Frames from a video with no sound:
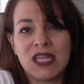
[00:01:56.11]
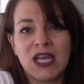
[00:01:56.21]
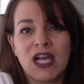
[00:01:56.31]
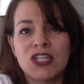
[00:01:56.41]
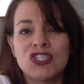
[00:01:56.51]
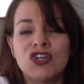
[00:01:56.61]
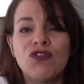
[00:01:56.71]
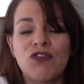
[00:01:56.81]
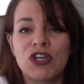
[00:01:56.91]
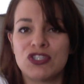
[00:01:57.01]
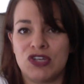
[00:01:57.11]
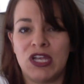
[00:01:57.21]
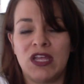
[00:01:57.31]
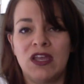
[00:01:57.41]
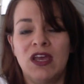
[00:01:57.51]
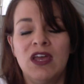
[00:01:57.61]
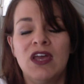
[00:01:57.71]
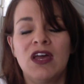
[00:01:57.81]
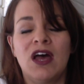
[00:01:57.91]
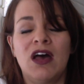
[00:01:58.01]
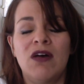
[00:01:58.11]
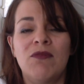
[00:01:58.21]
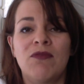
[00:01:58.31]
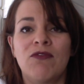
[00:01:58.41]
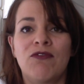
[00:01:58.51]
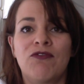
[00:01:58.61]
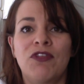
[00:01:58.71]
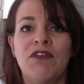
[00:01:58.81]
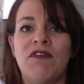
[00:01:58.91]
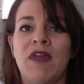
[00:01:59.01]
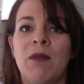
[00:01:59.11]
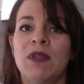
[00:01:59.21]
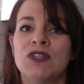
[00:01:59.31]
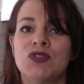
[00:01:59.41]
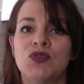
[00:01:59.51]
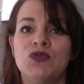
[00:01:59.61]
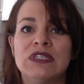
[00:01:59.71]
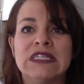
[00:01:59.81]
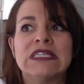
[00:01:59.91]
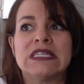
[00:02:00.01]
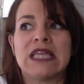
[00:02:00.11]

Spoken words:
And I got so frustrated for the families who didn't